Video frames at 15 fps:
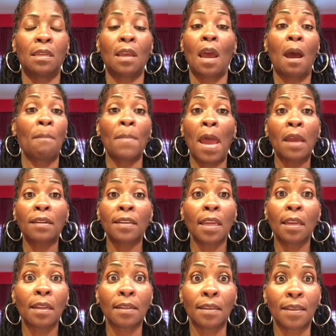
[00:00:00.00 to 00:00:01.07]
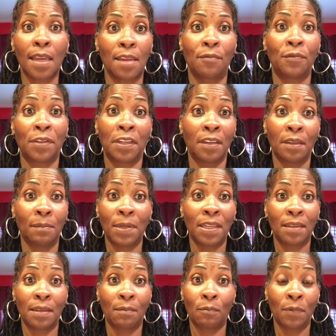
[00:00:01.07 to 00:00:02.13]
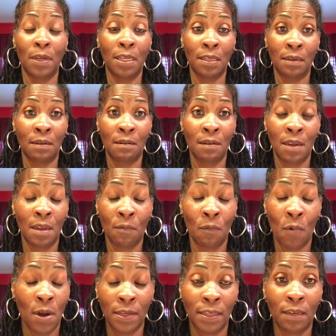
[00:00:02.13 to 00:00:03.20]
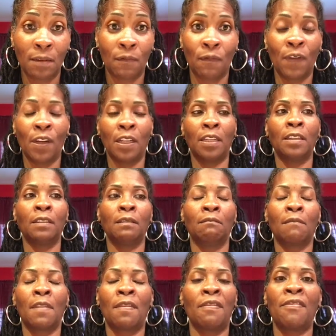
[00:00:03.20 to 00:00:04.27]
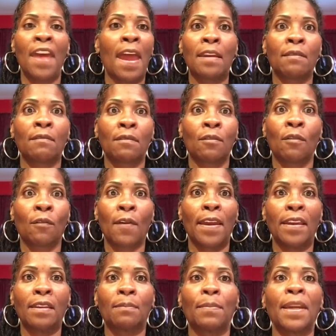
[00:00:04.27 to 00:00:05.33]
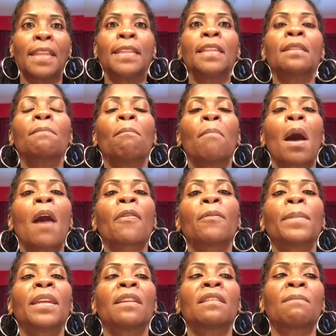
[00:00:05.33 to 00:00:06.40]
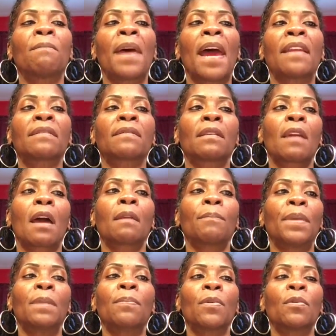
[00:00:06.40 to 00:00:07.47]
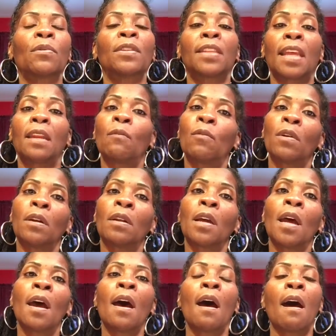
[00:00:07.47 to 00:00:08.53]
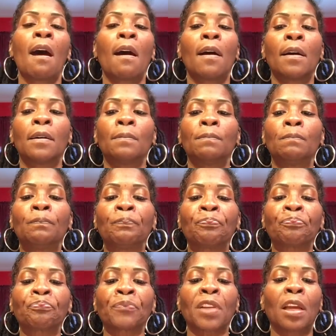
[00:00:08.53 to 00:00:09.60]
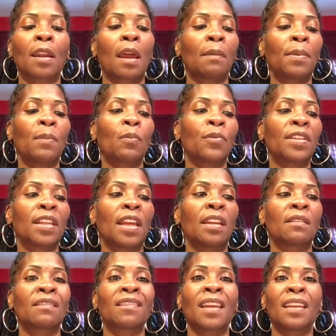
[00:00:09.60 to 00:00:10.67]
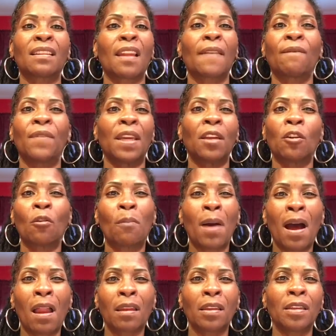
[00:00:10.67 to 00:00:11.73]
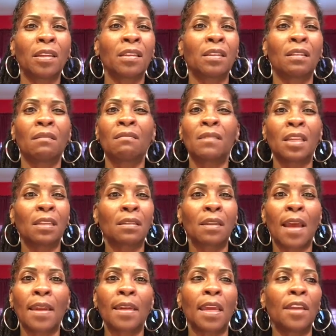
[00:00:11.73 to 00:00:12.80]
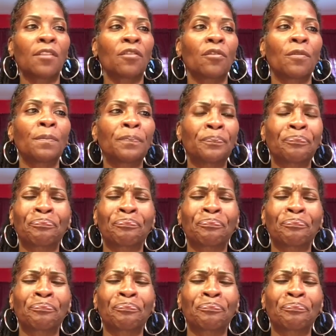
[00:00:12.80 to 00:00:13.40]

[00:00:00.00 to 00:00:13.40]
I'm not saying that the taste was good because it wasn't really that great, but it didn't bother me as bad as a lot of people said it would. A lot of people were saying it tastes like fingernail polish and things of that nature.